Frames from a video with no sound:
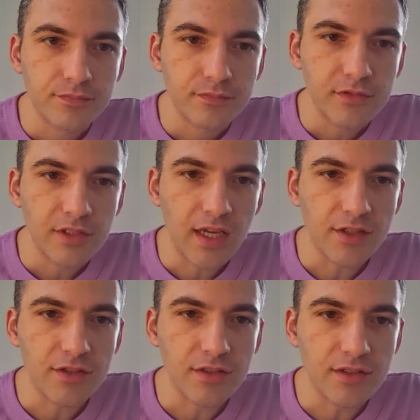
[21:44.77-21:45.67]
The
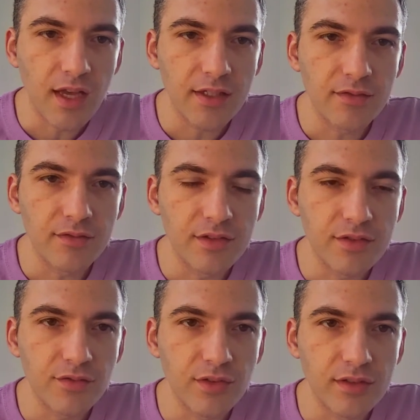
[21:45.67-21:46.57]
action is the height of the
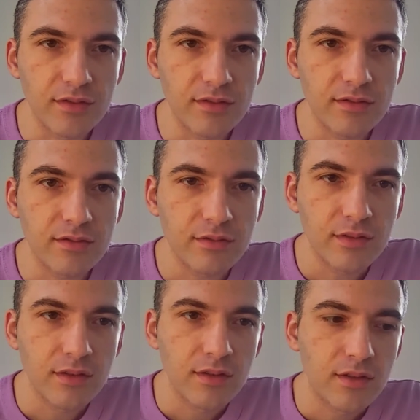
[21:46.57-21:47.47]
strings
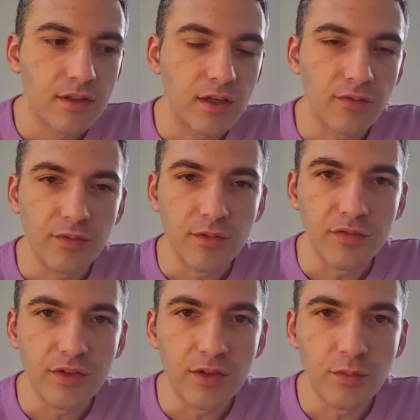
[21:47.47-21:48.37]
from the
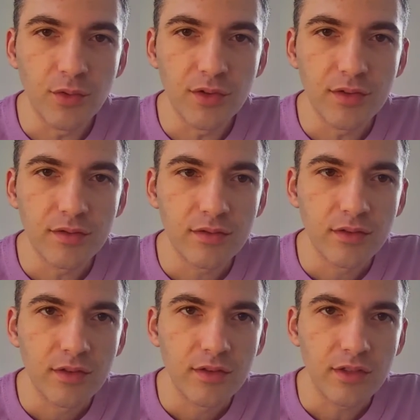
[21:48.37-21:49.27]
fingerboard.
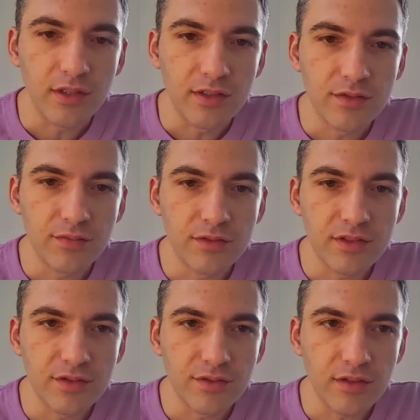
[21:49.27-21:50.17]
Okay, this one's
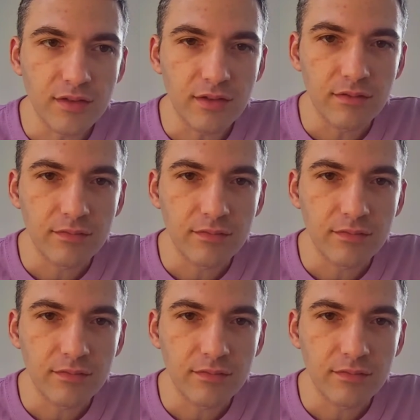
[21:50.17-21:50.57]
interesting.